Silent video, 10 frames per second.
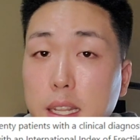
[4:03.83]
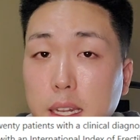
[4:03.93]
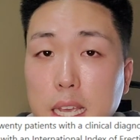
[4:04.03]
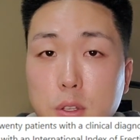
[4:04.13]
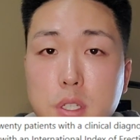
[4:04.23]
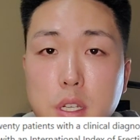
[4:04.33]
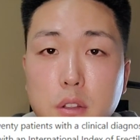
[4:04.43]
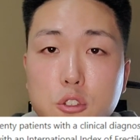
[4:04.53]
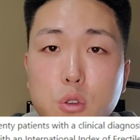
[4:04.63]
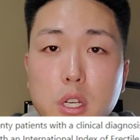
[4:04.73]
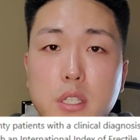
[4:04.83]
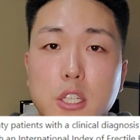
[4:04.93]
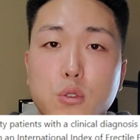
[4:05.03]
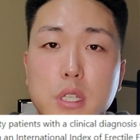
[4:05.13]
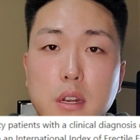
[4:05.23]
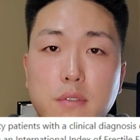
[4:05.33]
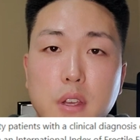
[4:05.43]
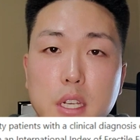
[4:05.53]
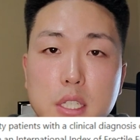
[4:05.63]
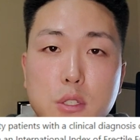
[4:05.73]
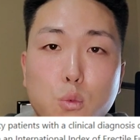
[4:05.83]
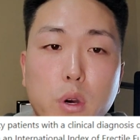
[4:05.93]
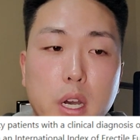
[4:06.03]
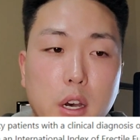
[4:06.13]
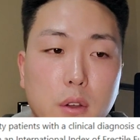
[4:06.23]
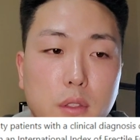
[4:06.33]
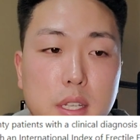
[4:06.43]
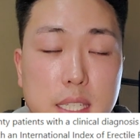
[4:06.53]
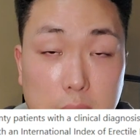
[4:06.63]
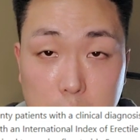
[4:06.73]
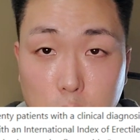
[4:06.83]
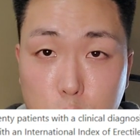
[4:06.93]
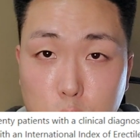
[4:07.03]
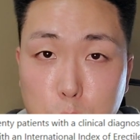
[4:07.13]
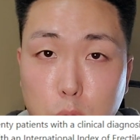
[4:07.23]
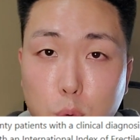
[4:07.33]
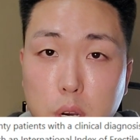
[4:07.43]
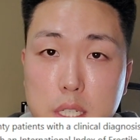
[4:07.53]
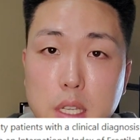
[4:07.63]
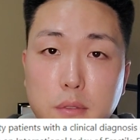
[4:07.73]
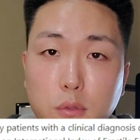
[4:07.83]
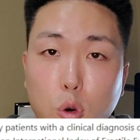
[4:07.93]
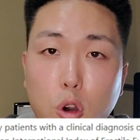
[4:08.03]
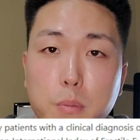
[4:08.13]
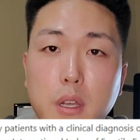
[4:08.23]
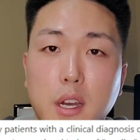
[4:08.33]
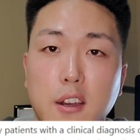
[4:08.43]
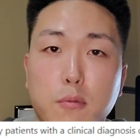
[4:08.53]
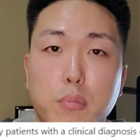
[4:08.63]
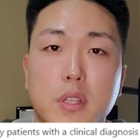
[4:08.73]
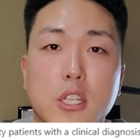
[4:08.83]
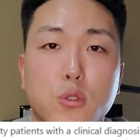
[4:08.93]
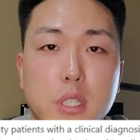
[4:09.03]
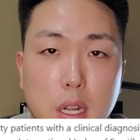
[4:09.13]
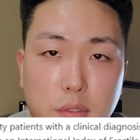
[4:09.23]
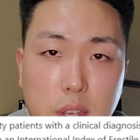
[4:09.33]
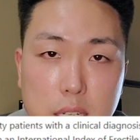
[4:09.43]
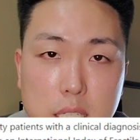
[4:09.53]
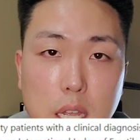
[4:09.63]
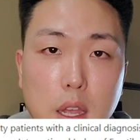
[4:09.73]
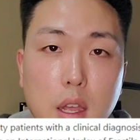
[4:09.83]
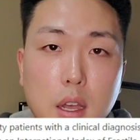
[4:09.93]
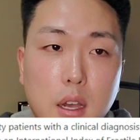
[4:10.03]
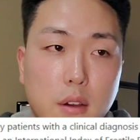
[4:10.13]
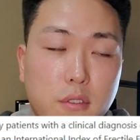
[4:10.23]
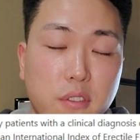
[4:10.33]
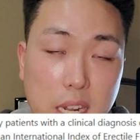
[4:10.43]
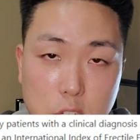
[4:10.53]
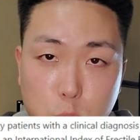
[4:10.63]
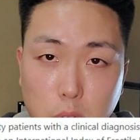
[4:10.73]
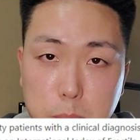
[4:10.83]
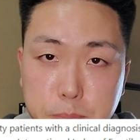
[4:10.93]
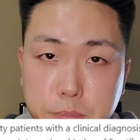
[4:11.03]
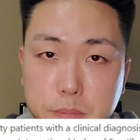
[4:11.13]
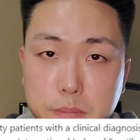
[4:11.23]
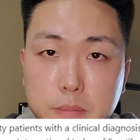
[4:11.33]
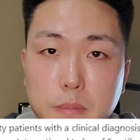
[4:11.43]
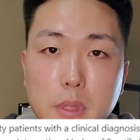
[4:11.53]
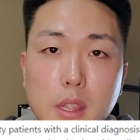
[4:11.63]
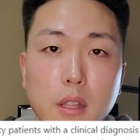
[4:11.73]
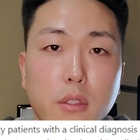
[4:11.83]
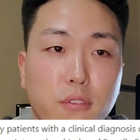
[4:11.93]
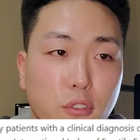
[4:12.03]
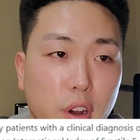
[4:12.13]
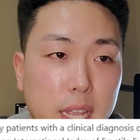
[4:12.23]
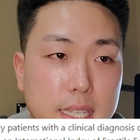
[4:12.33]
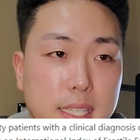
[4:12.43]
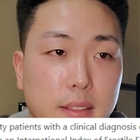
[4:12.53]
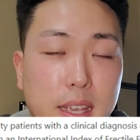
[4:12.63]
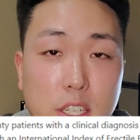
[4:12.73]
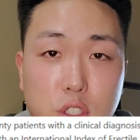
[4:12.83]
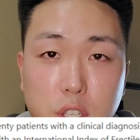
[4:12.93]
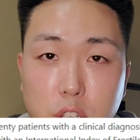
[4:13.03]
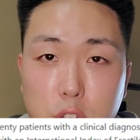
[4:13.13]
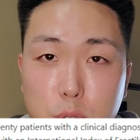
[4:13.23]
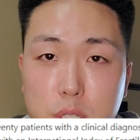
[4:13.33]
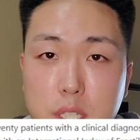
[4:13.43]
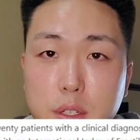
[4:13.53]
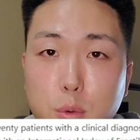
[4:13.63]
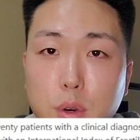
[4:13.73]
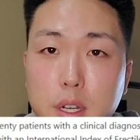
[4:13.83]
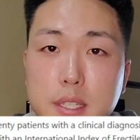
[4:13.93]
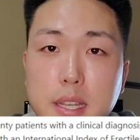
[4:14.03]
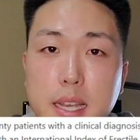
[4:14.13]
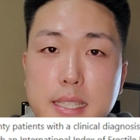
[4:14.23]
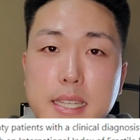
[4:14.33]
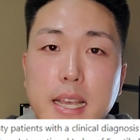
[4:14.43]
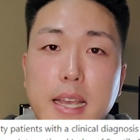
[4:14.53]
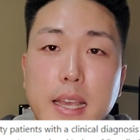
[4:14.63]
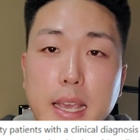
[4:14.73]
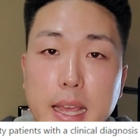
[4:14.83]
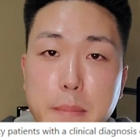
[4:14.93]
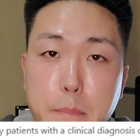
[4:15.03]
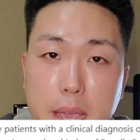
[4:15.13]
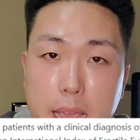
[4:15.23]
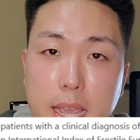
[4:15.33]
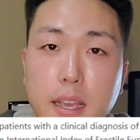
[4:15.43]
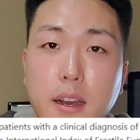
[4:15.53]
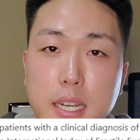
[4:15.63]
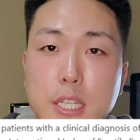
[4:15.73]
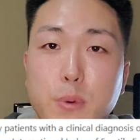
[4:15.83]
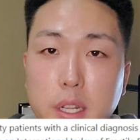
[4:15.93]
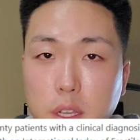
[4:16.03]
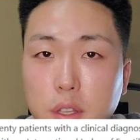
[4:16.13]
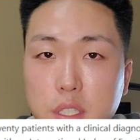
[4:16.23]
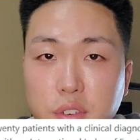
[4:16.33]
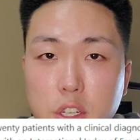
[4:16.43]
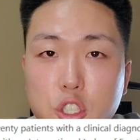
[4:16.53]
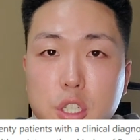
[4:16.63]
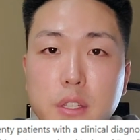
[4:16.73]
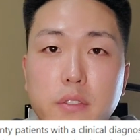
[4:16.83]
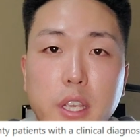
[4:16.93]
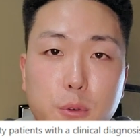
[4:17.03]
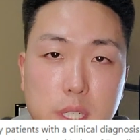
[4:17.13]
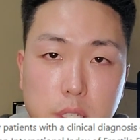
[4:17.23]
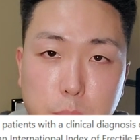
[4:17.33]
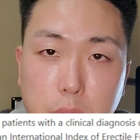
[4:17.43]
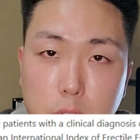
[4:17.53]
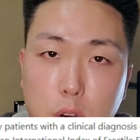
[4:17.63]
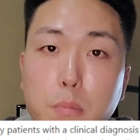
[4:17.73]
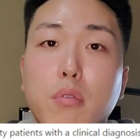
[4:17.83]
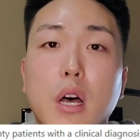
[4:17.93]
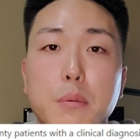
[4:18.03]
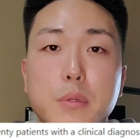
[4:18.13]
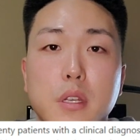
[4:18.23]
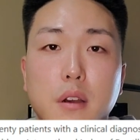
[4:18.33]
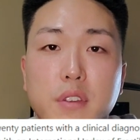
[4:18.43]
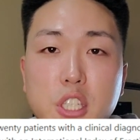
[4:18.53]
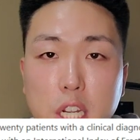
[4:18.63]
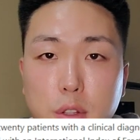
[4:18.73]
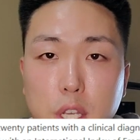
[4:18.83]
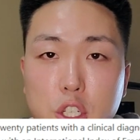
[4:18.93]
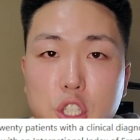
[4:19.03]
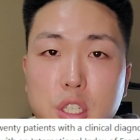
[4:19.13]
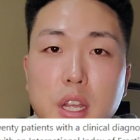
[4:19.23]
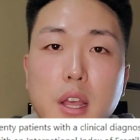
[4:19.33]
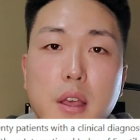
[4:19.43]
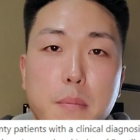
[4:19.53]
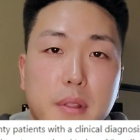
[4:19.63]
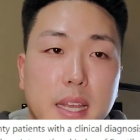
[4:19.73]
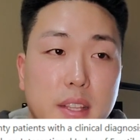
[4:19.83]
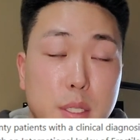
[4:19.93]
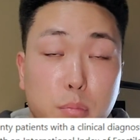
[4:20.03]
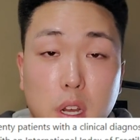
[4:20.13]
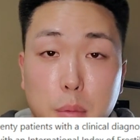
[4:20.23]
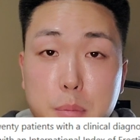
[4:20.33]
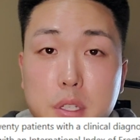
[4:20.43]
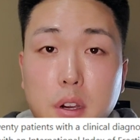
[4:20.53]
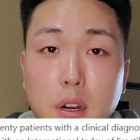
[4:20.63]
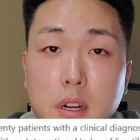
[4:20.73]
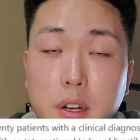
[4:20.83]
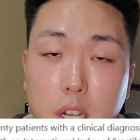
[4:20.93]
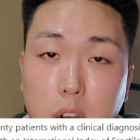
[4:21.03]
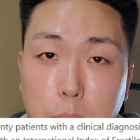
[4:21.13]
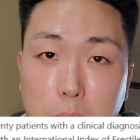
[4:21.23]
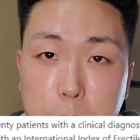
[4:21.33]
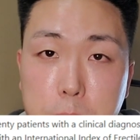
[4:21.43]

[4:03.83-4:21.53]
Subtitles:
get counseling on the drug's sexual side effects, while the second group was informed of potential side effects from finasteride. The phrase that they actually used was that it may cause erectile dysfunction, decreased libido, problems of ejaculation, but that these problems are uncommon.